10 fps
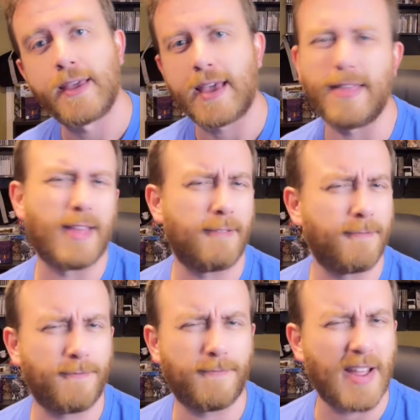And
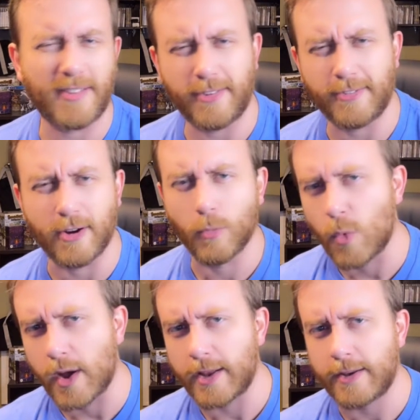then Phantasy Star
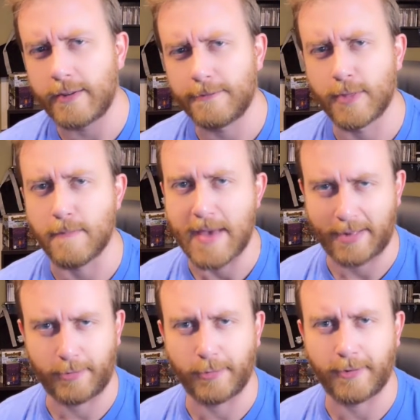1 for the
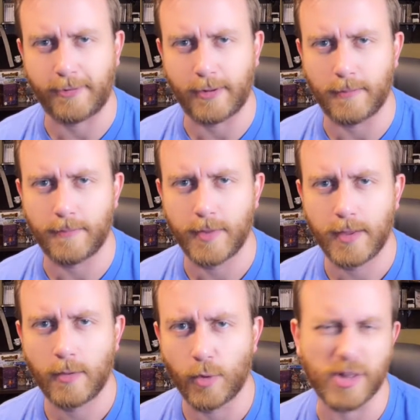Master System,
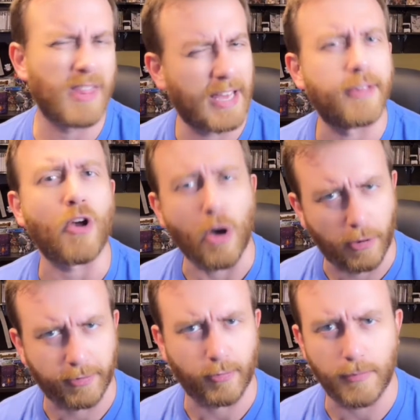which I think is
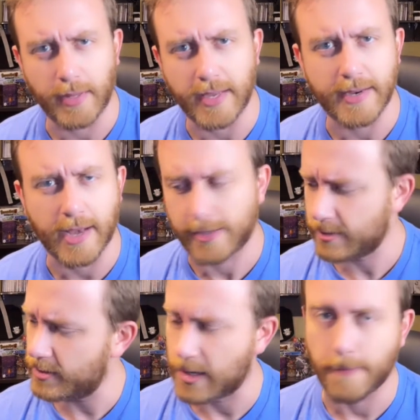also $1 million.
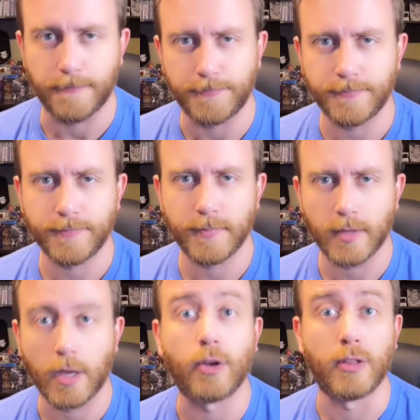So
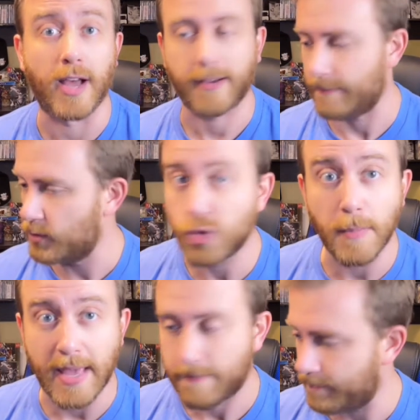good luck to
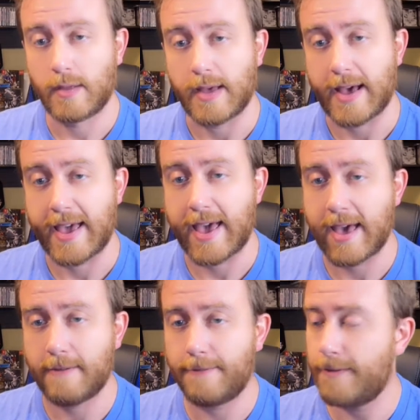me. I
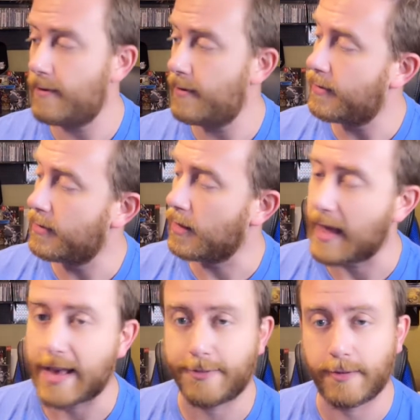have The
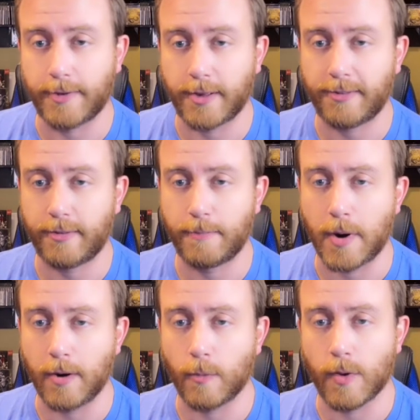Last of Us
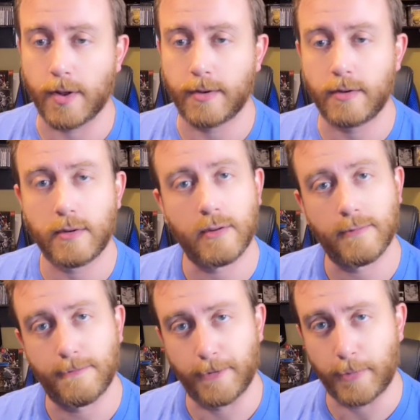Part 1
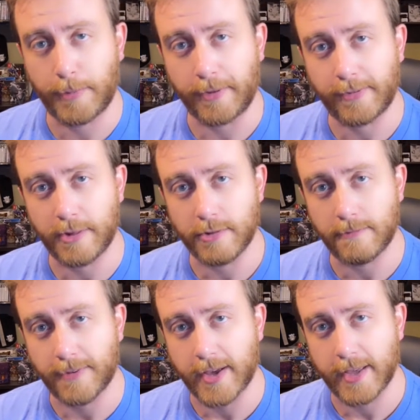for the PlayStation
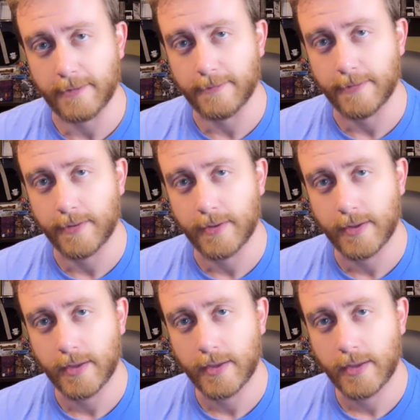5
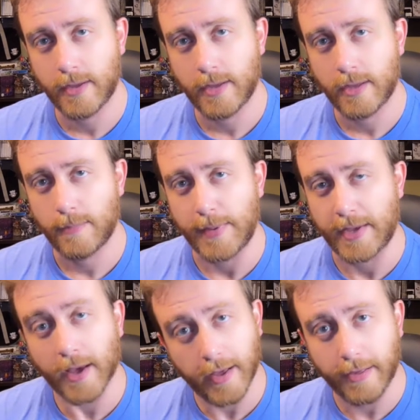
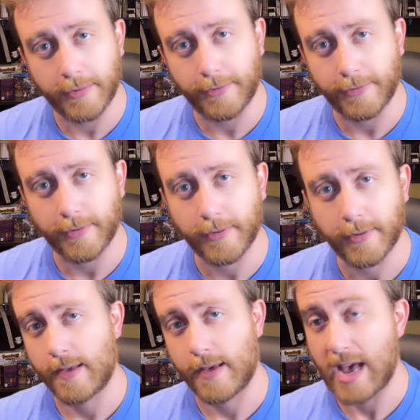because
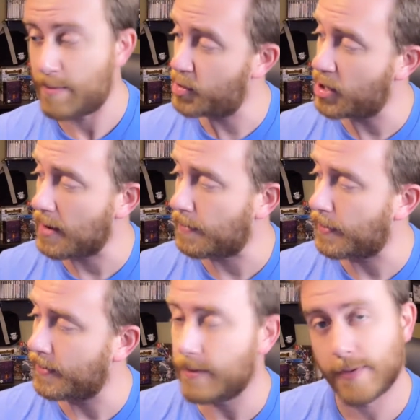I'm a chump
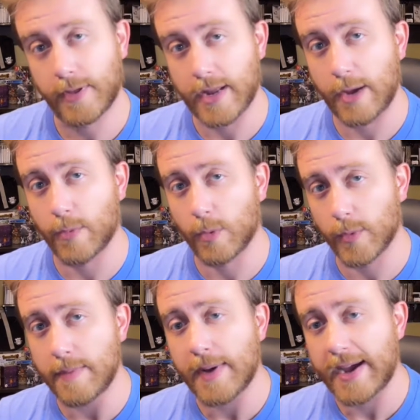and I will
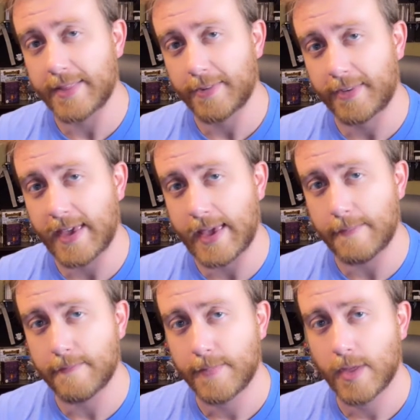rebuy this
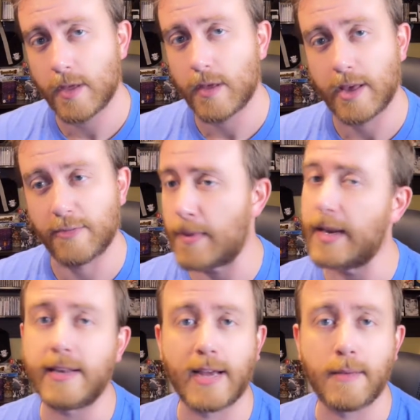game as
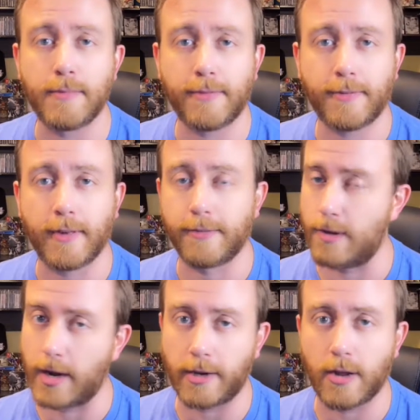many times as
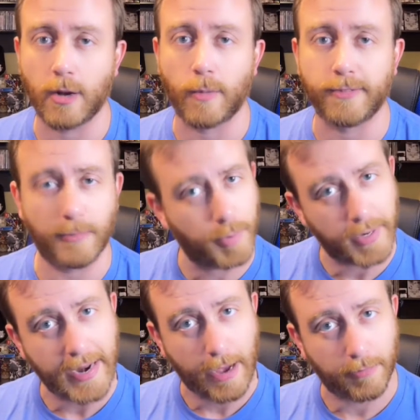Naughty Dog wants to put it out.